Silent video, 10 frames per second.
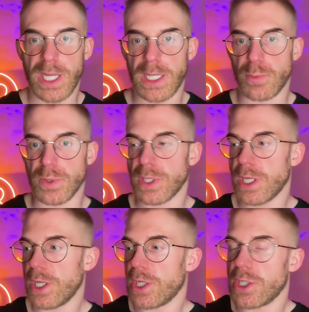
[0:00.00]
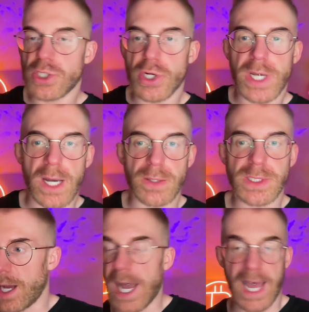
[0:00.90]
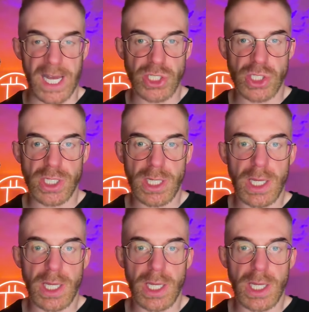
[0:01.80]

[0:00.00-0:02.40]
and it will churn out a hash.